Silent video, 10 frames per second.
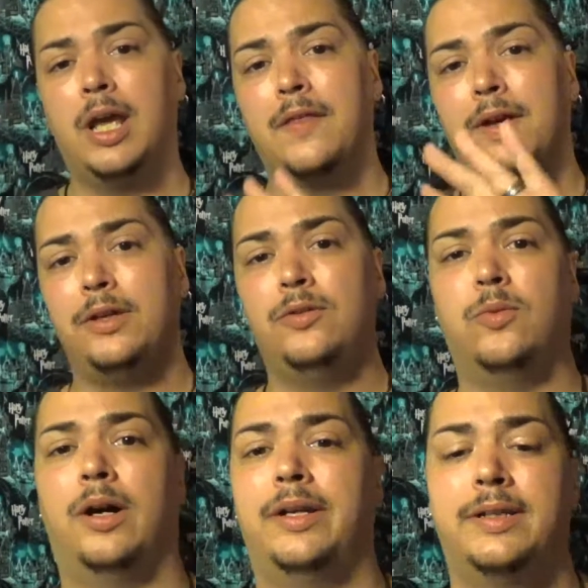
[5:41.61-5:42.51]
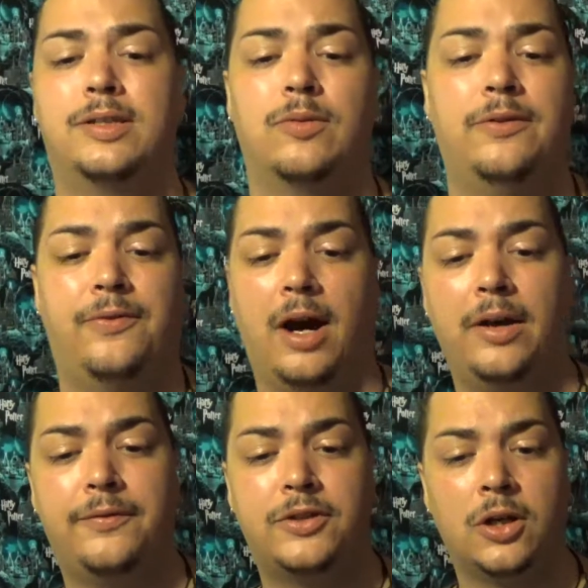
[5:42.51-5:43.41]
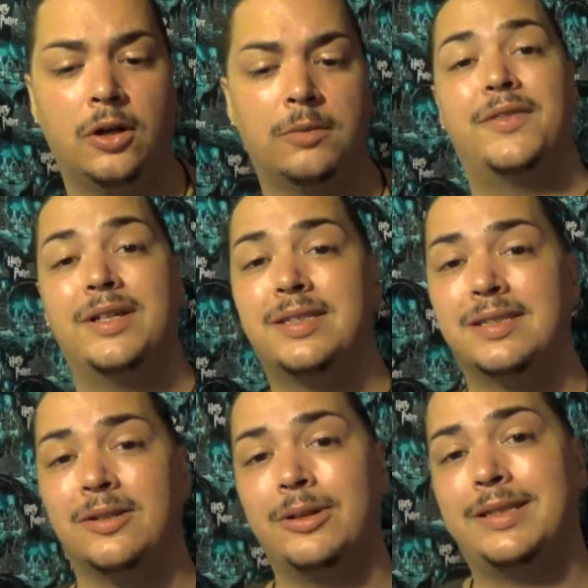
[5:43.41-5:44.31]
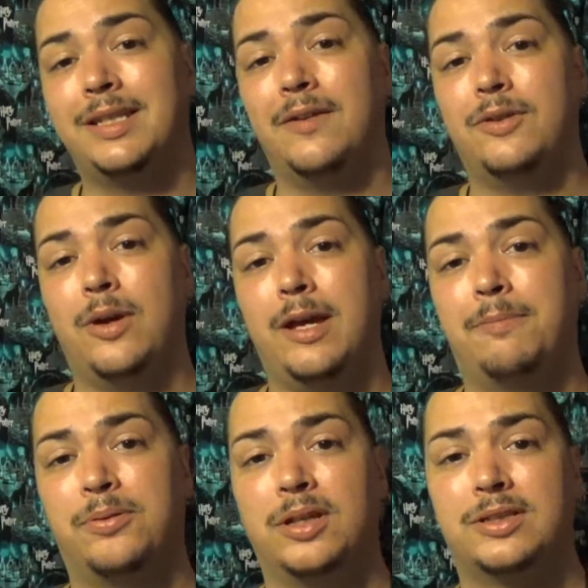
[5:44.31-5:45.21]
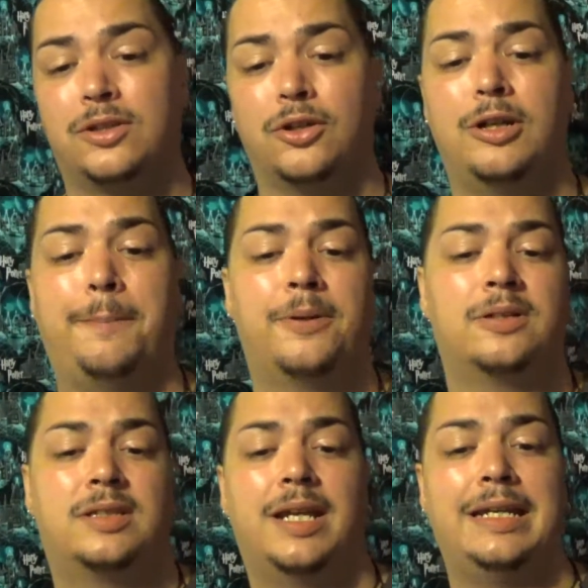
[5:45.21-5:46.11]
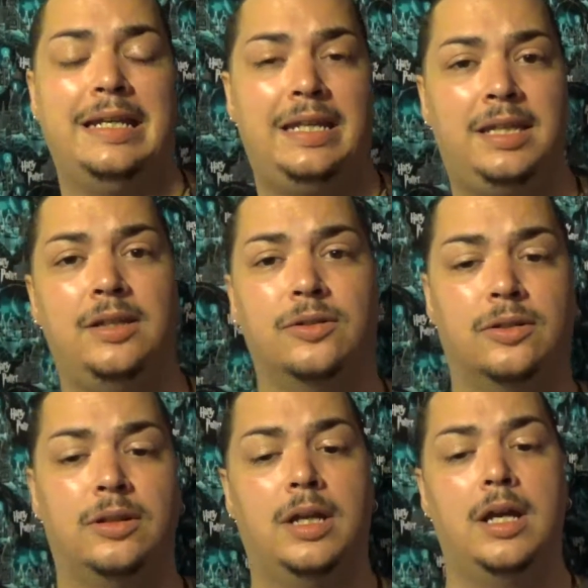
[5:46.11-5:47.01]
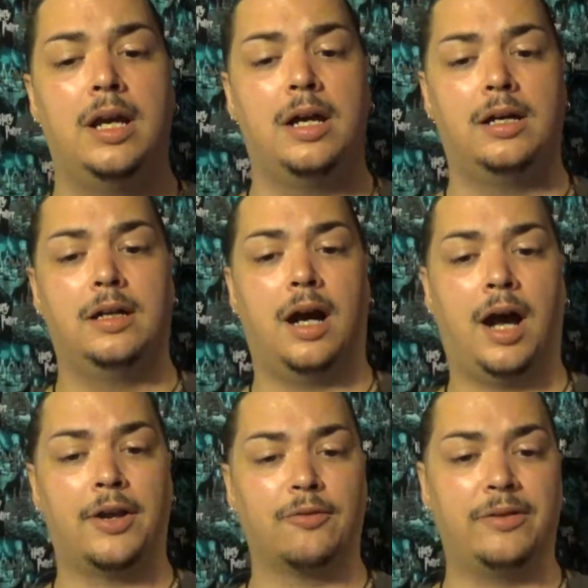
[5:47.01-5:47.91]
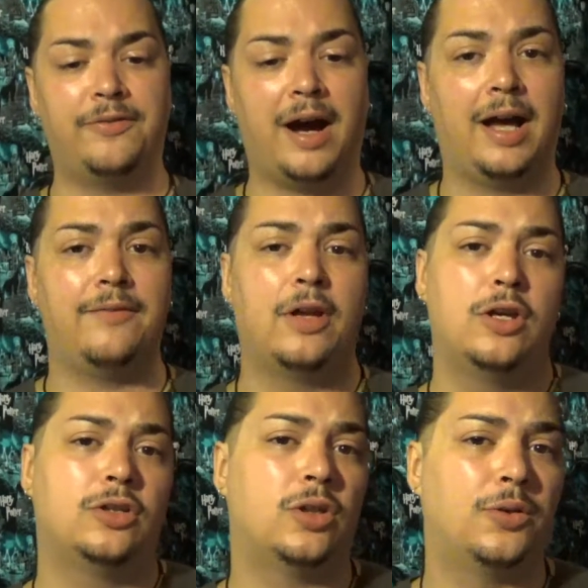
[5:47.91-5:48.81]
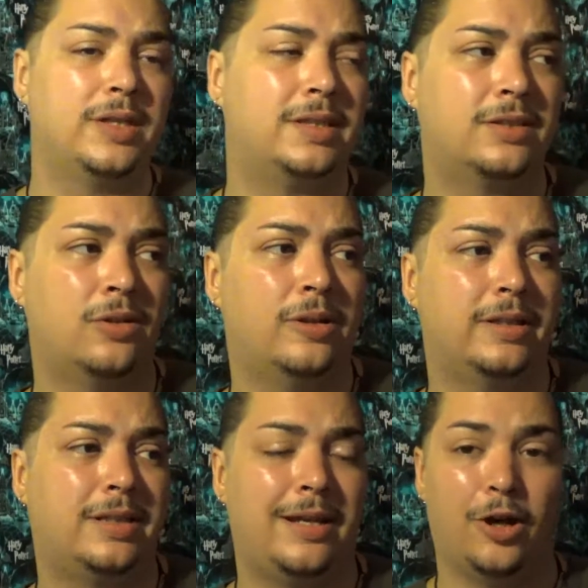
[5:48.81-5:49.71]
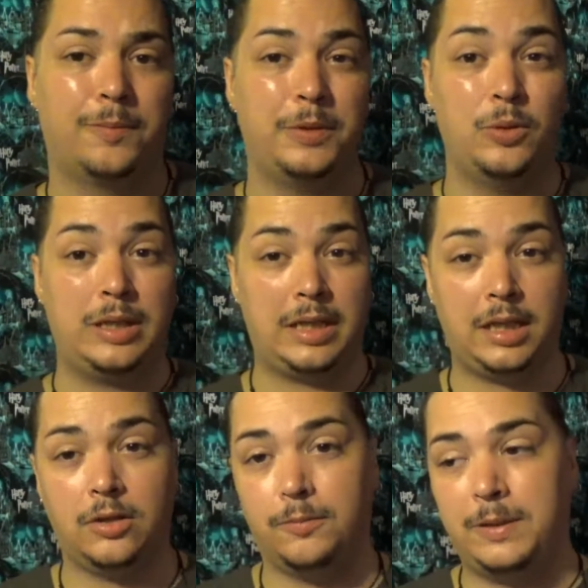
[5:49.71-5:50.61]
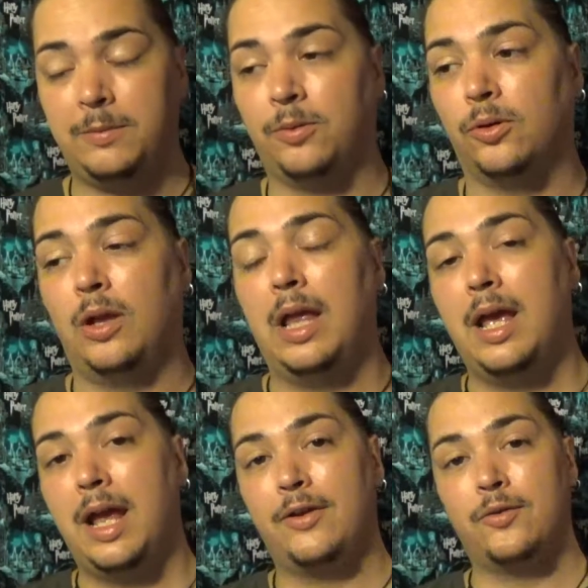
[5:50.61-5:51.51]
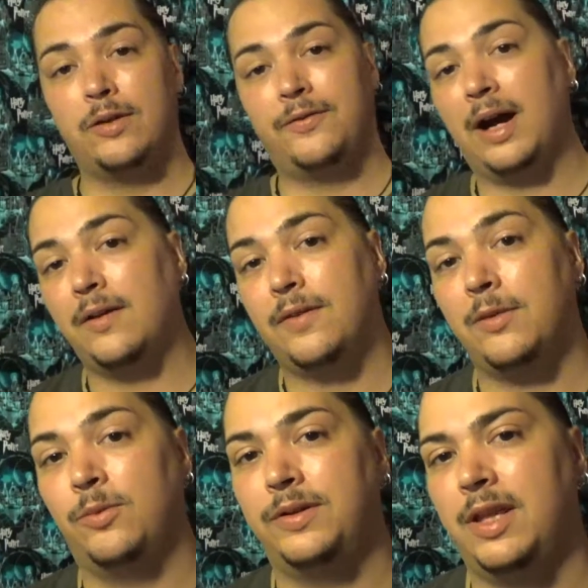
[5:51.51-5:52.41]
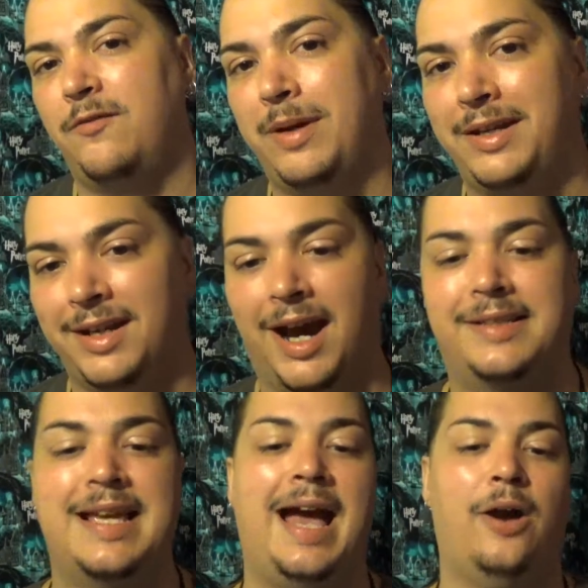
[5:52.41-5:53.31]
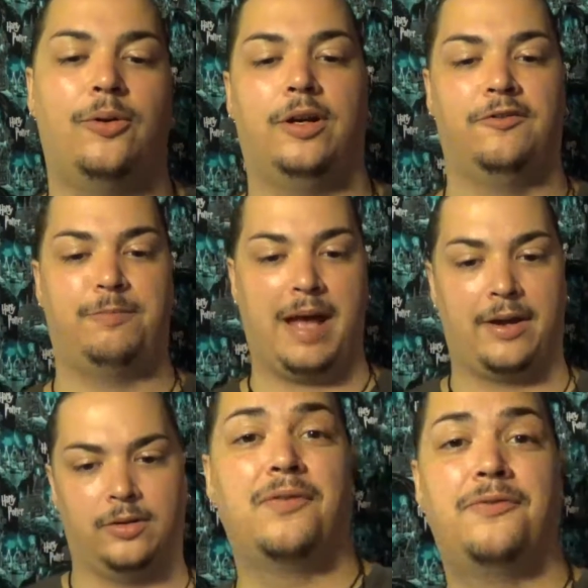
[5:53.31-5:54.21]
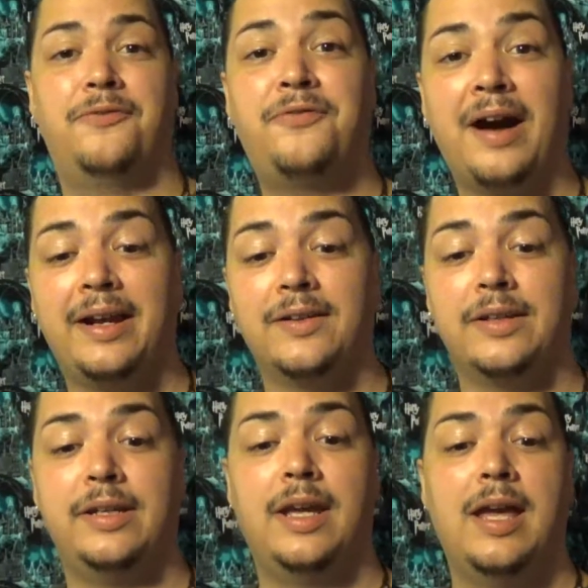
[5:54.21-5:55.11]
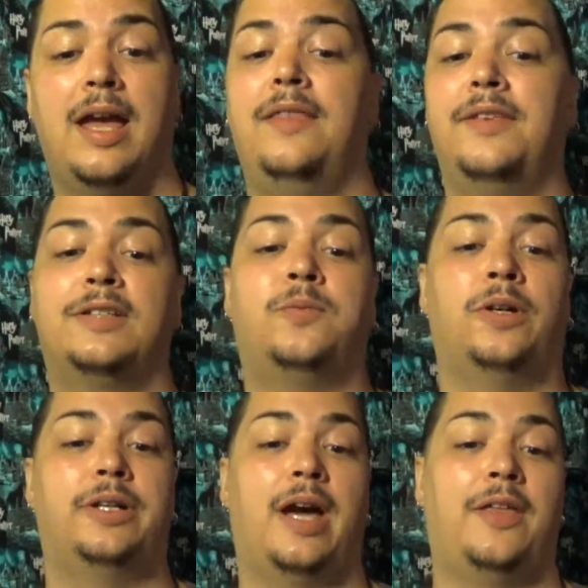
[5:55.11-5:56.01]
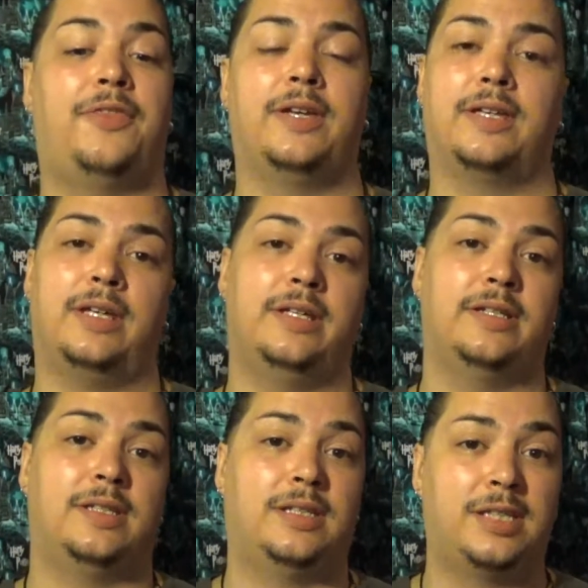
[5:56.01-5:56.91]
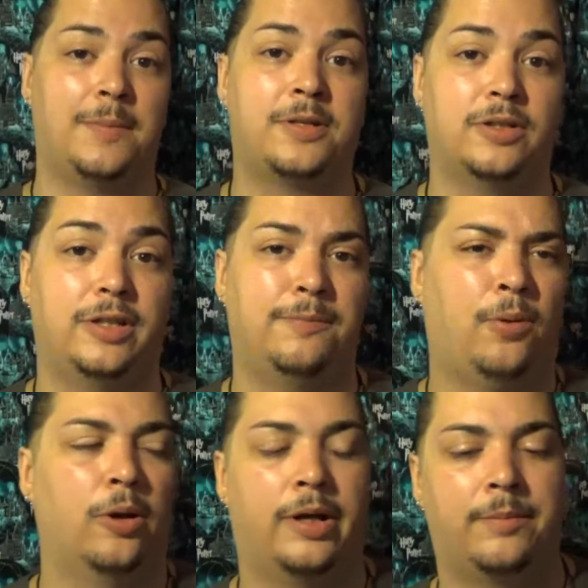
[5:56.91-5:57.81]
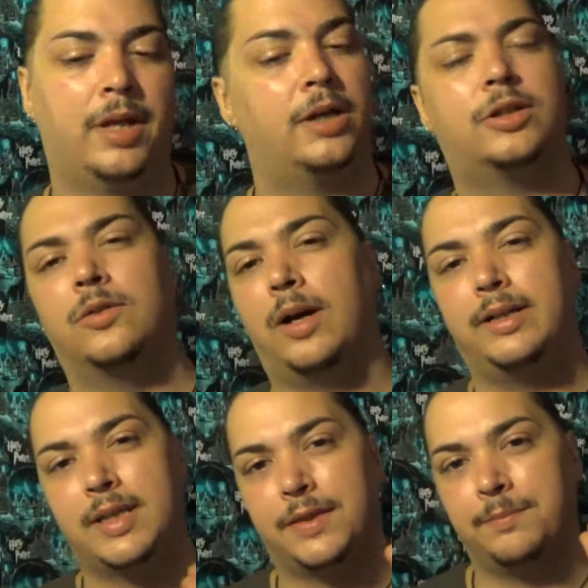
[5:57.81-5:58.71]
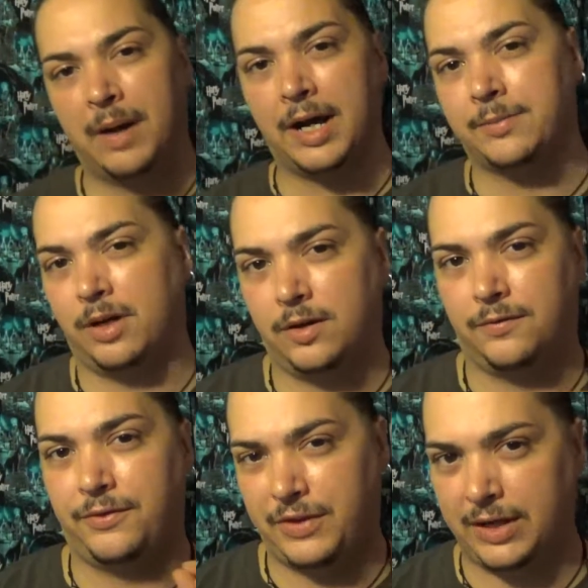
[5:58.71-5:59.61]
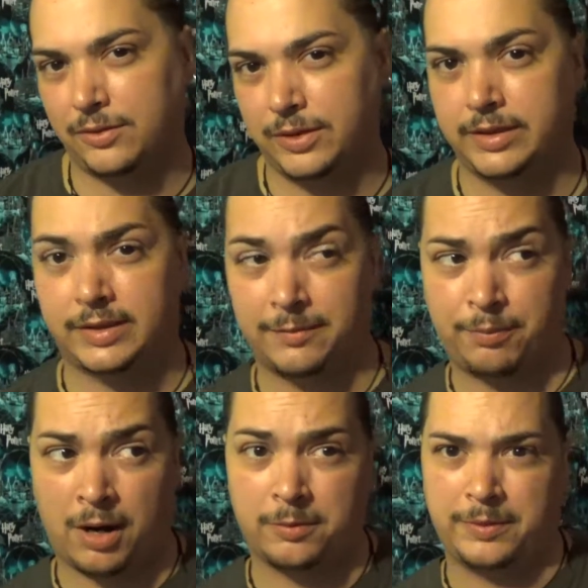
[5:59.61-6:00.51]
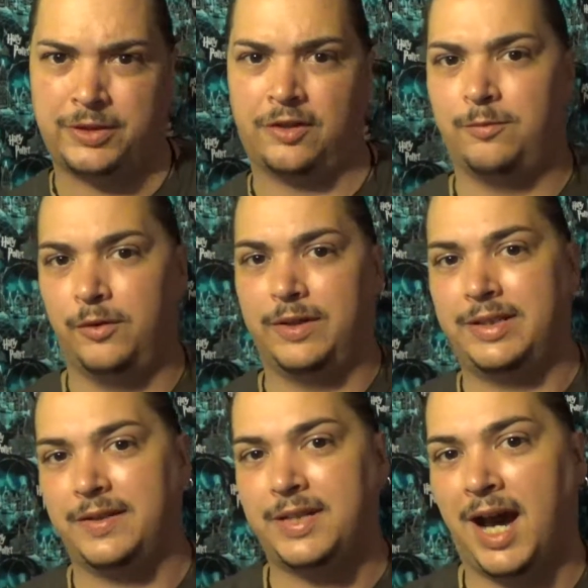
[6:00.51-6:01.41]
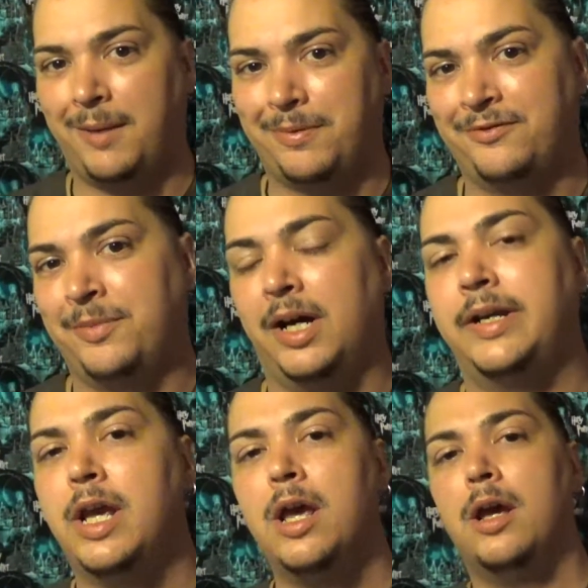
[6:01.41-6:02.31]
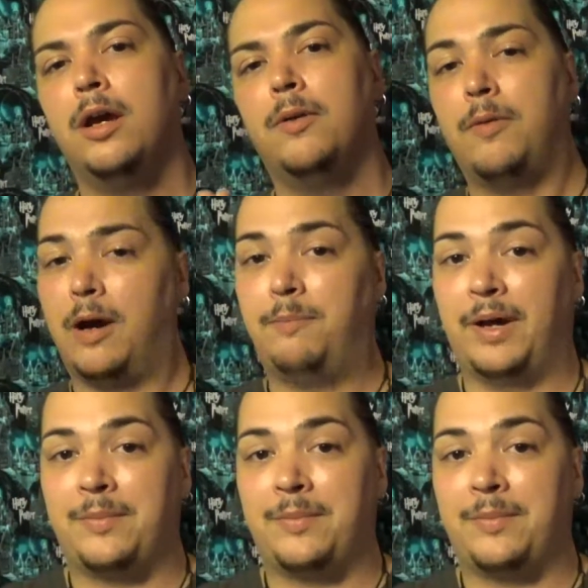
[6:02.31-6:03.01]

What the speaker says: that you want is the Revive Charm. This is going to give you a plus 30% heal on a revive. So this is going to help you heal people and revive them when they've been knocked out of battle. Finally, and this one I think is exceptionally important. I'm not sure why it's at the bottom of their list. I probably should have moved it to the top of mine. But I'm